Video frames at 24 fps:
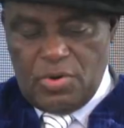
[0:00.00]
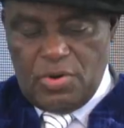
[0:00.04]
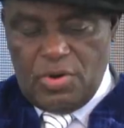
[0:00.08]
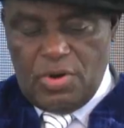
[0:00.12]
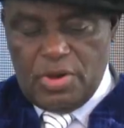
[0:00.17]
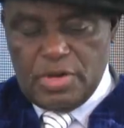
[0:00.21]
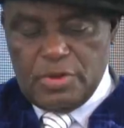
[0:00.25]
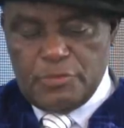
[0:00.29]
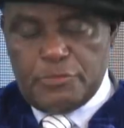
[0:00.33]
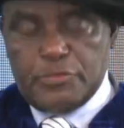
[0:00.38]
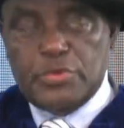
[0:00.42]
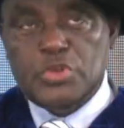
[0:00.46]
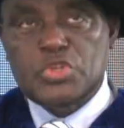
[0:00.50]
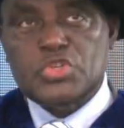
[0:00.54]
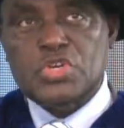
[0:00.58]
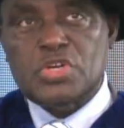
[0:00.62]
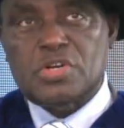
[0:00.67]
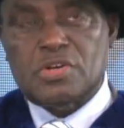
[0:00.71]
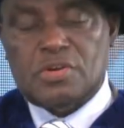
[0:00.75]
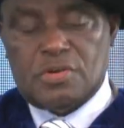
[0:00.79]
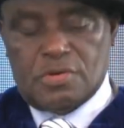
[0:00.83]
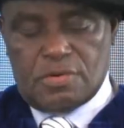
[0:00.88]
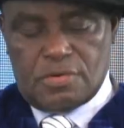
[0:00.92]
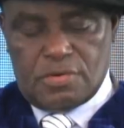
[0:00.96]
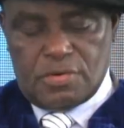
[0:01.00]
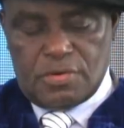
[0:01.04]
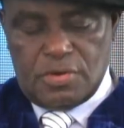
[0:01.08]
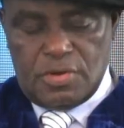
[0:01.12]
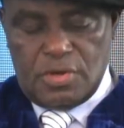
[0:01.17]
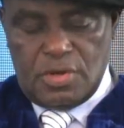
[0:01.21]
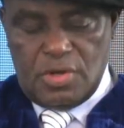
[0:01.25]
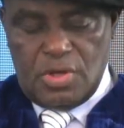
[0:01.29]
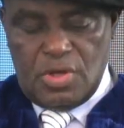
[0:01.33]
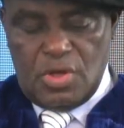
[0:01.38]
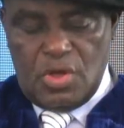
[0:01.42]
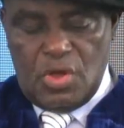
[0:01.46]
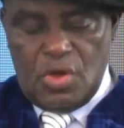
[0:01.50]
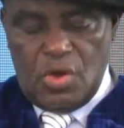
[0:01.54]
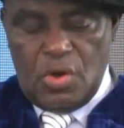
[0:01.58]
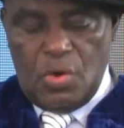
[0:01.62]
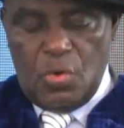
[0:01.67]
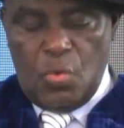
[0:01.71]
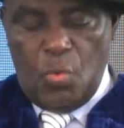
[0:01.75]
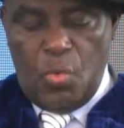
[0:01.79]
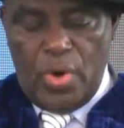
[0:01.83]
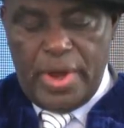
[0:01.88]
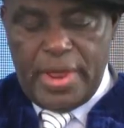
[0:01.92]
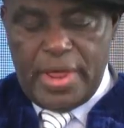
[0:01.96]
on the future,
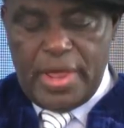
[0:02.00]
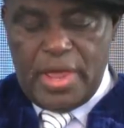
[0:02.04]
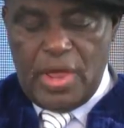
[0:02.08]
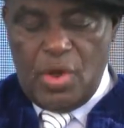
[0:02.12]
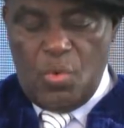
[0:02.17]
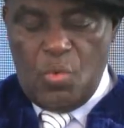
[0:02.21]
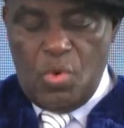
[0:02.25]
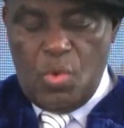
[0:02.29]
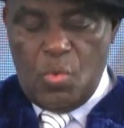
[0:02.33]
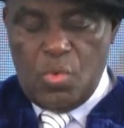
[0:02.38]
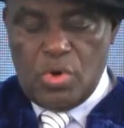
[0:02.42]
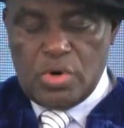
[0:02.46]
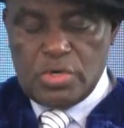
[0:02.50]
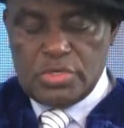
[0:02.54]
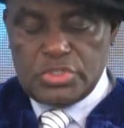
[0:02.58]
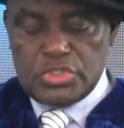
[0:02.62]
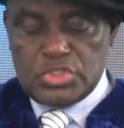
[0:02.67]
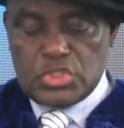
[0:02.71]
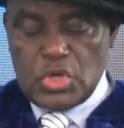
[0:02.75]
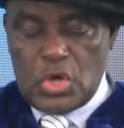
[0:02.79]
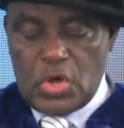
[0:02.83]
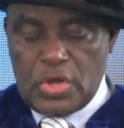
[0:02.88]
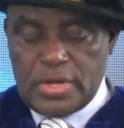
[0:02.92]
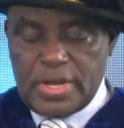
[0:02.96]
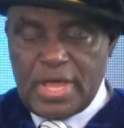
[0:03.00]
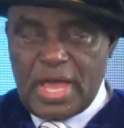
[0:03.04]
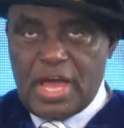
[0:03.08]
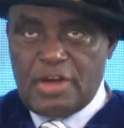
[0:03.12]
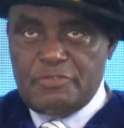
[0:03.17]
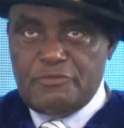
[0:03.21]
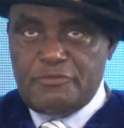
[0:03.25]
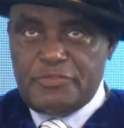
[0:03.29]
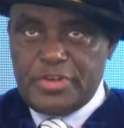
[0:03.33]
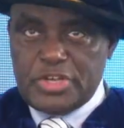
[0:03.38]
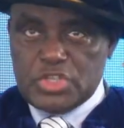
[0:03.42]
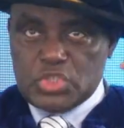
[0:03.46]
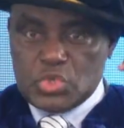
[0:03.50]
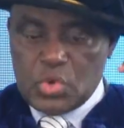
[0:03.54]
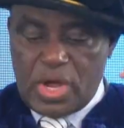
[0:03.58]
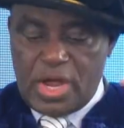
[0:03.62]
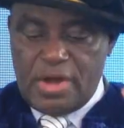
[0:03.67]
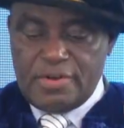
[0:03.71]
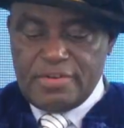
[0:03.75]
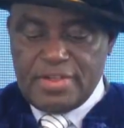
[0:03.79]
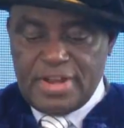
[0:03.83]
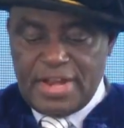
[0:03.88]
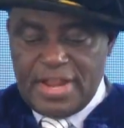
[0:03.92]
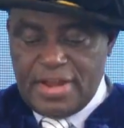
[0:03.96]
where we will don our virtual
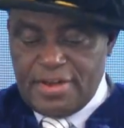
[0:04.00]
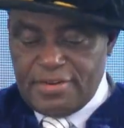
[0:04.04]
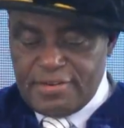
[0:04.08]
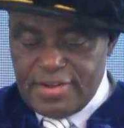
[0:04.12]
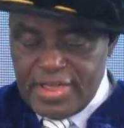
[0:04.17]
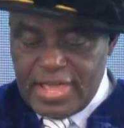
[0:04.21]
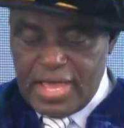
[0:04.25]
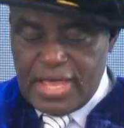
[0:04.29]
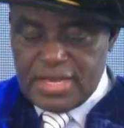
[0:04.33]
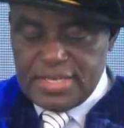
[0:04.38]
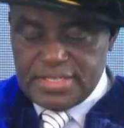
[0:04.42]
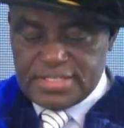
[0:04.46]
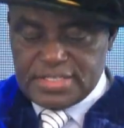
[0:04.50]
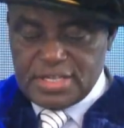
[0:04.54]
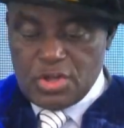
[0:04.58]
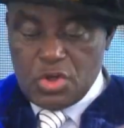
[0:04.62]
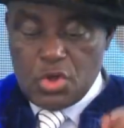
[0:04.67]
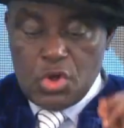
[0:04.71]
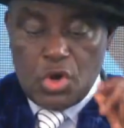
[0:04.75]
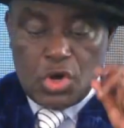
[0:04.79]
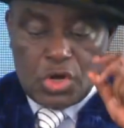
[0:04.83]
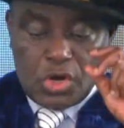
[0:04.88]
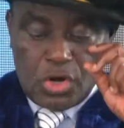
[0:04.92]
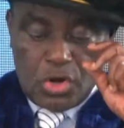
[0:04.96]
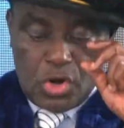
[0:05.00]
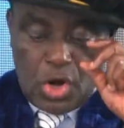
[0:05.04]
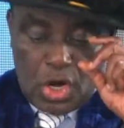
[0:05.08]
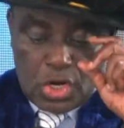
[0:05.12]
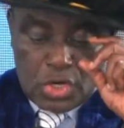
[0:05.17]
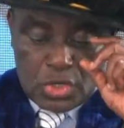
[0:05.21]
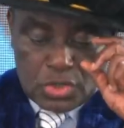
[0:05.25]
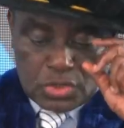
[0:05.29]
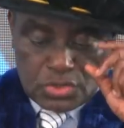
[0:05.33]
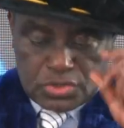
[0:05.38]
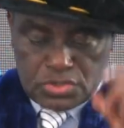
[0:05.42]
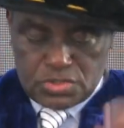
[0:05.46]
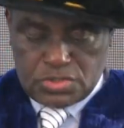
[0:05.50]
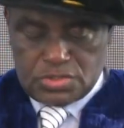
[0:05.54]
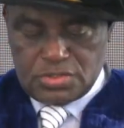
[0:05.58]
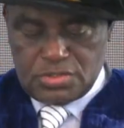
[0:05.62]
reality goggles